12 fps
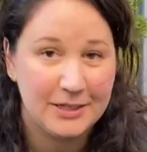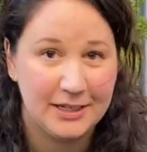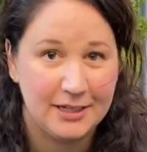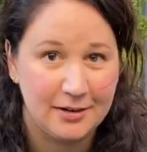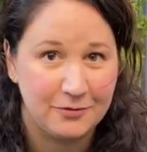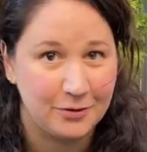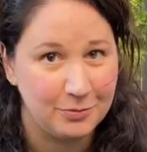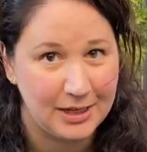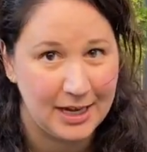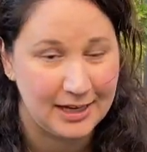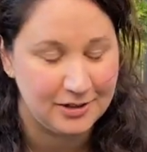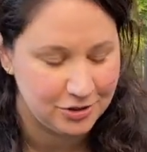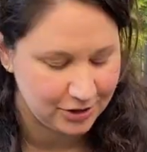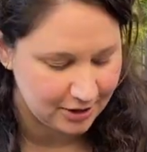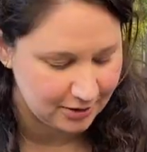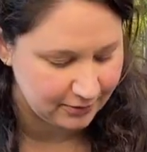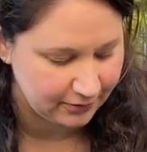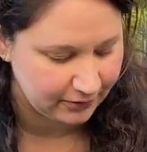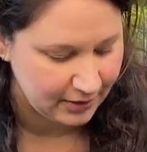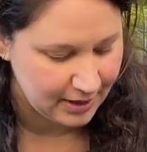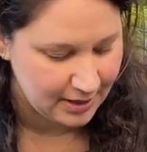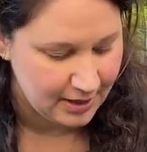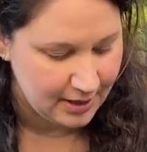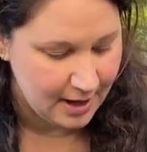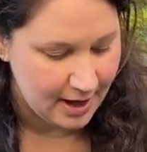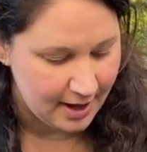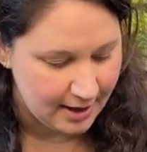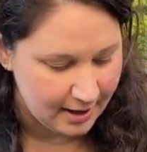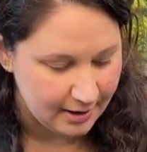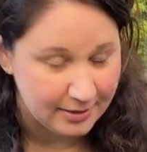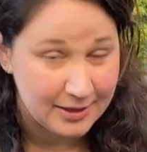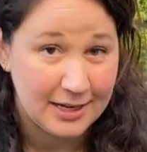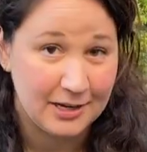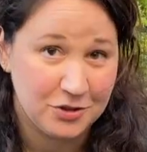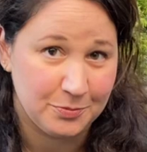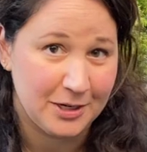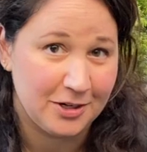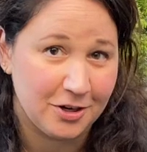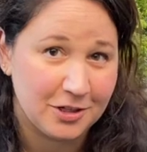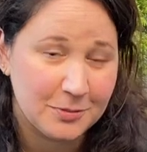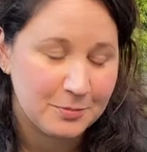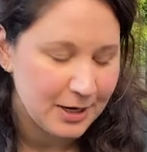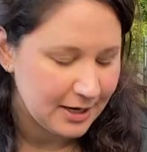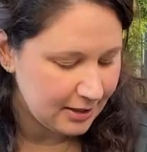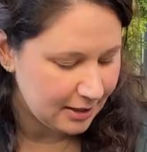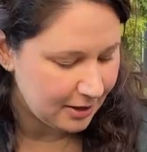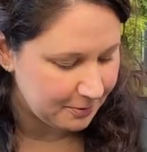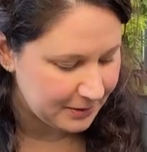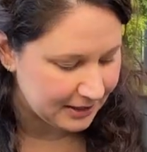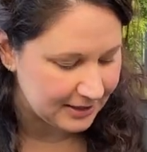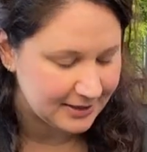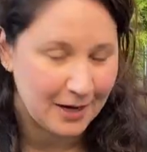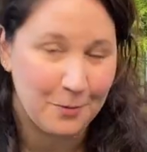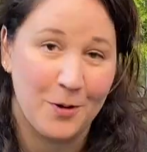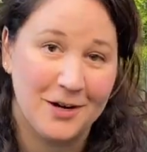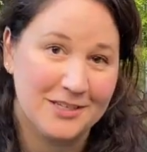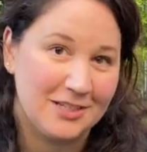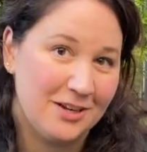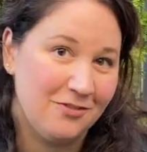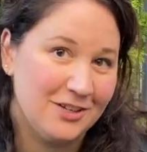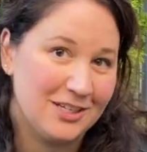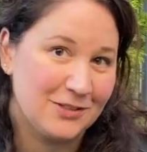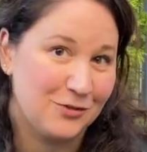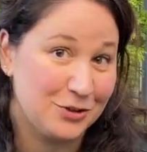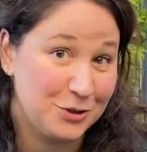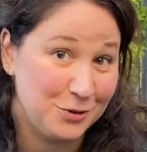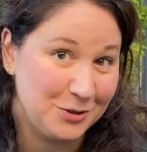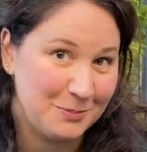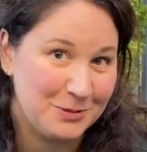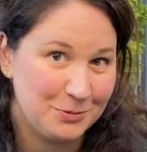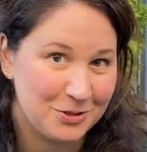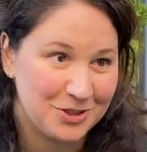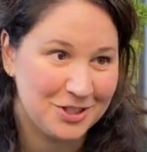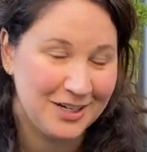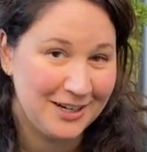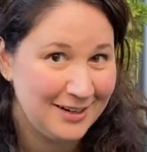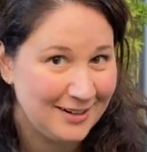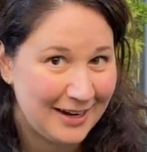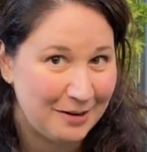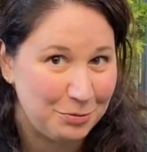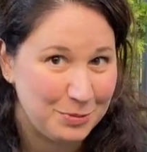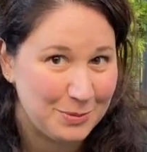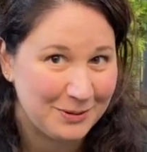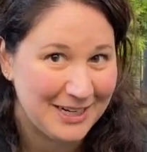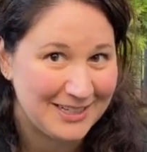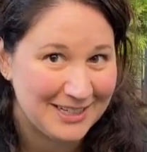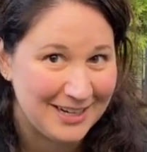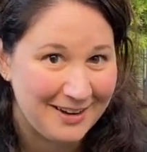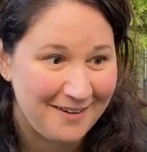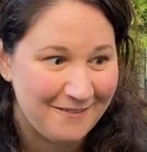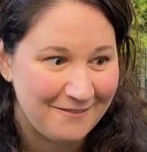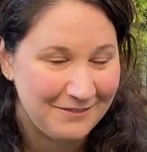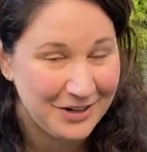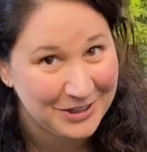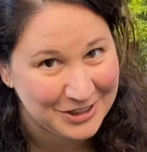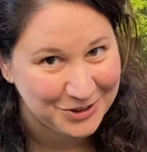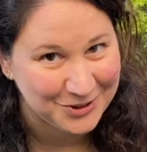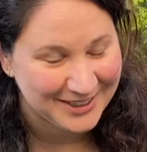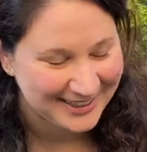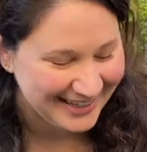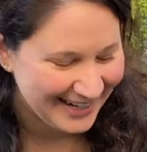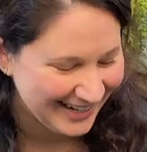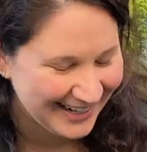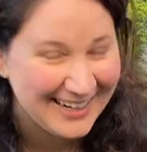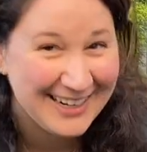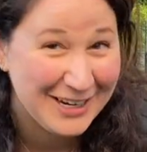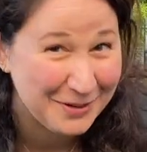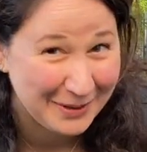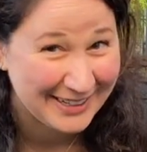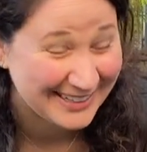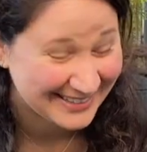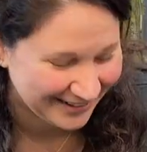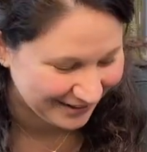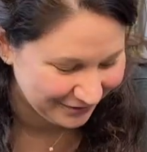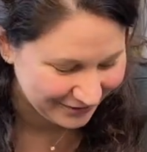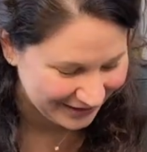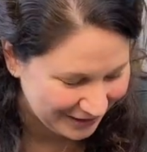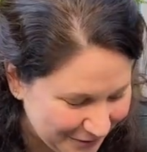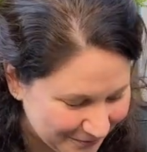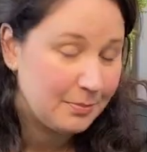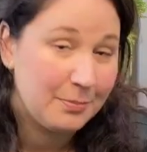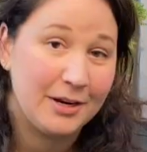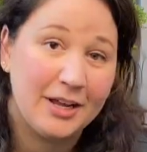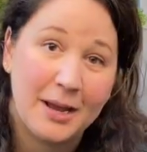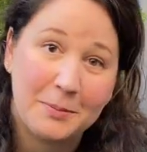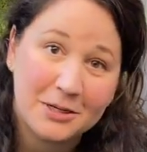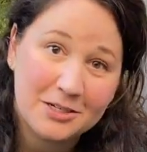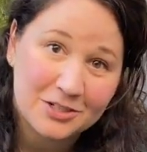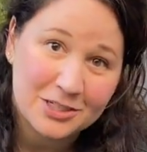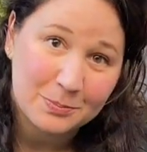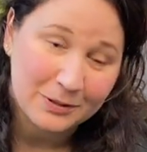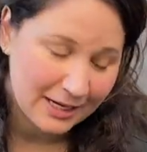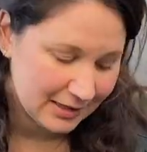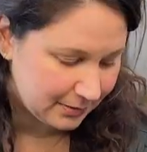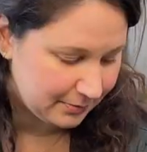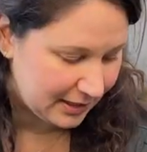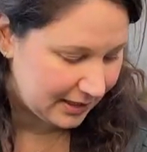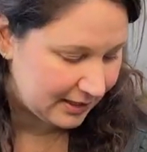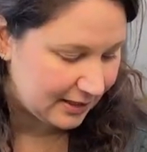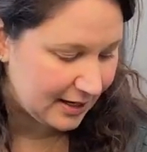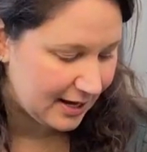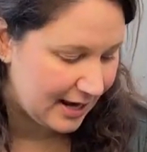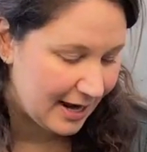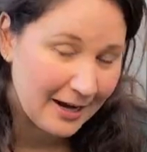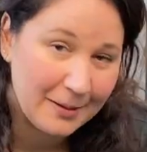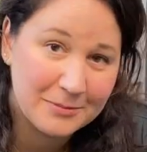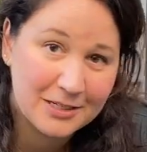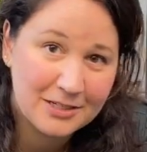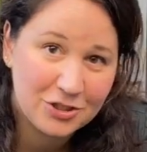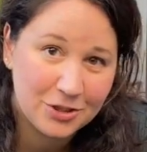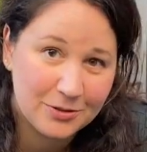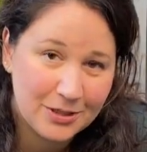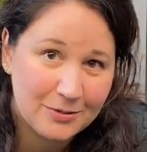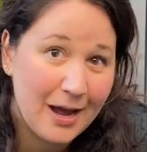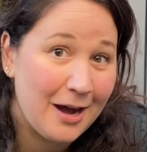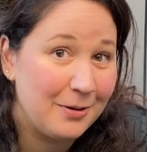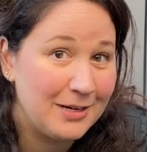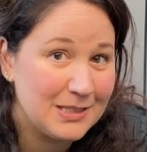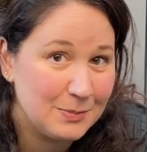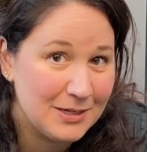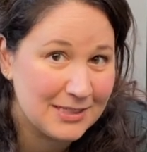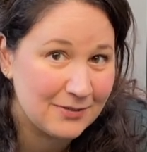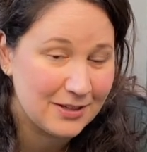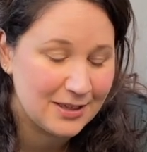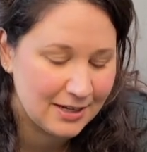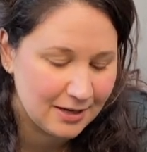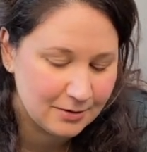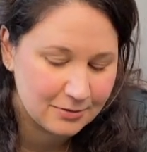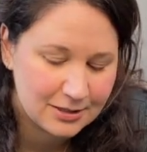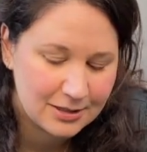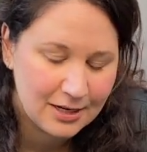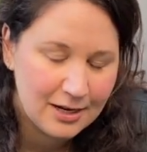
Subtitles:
in from the edge of my garden bed because I wanna save this for tulips, which I will be planting very shortly in my next garden video. But I am gonna just plant them in, and I'm gonna show you how I space everything out.